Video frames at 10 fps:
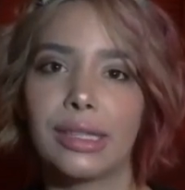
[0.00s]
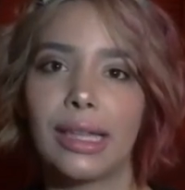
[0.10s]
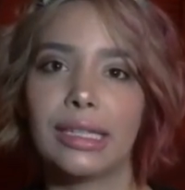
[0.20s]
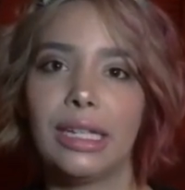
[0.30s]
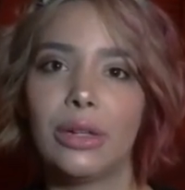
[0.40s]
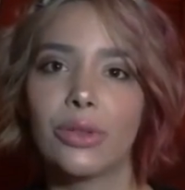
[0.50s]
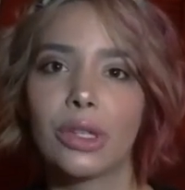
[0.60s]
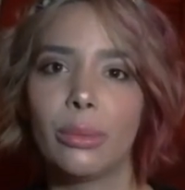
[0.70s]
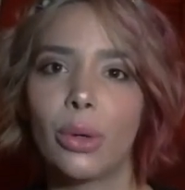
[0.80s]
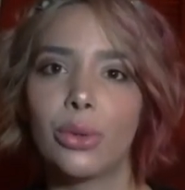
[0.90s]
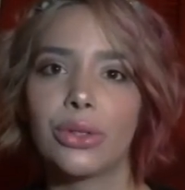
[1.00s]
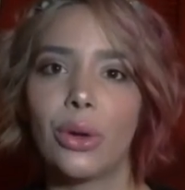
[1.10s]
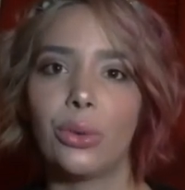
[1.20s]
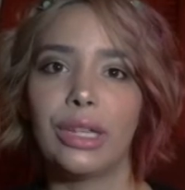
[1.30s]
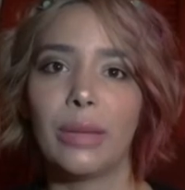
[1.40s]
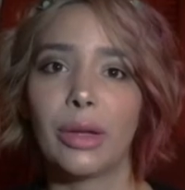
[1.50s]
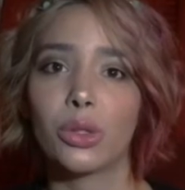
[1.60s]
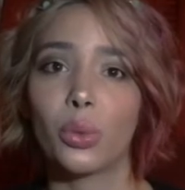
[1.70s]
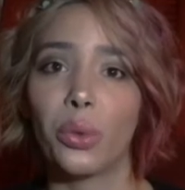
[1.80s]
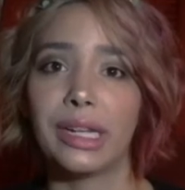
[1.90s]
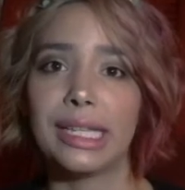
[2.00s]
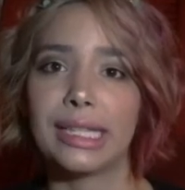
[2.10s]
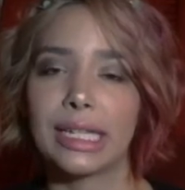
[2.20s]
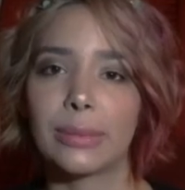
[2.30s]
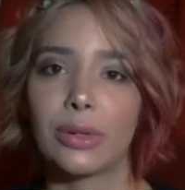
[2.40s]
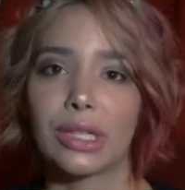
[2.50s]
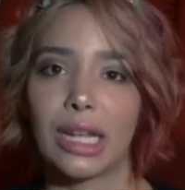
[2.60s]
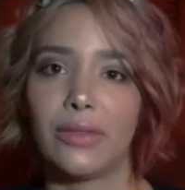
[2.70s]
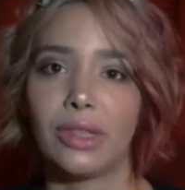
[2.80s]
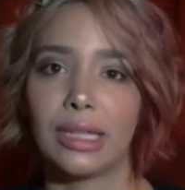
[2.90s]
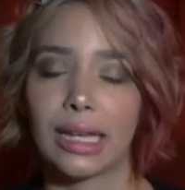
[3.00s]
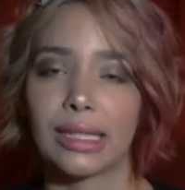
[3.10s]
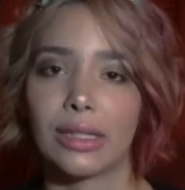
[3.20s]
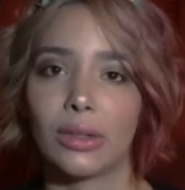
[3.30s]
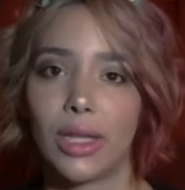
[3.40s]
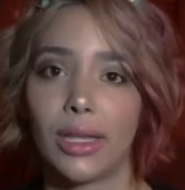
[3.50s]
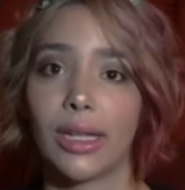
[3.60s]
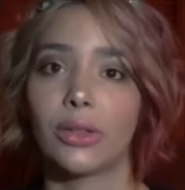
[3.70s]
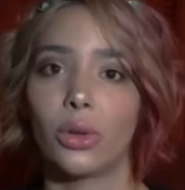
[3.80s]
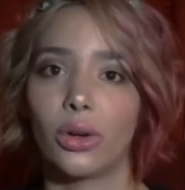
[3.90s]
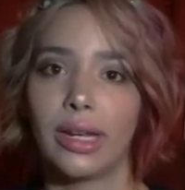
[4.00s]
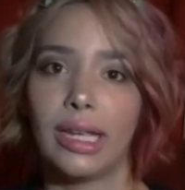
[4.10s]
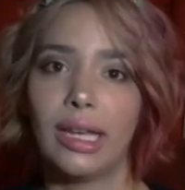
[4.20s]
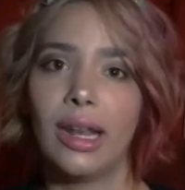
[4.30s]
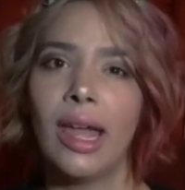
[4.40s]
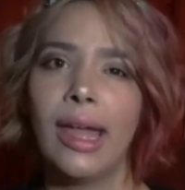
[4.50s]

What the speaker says: Latinos composed only about 26% of the Texas electorate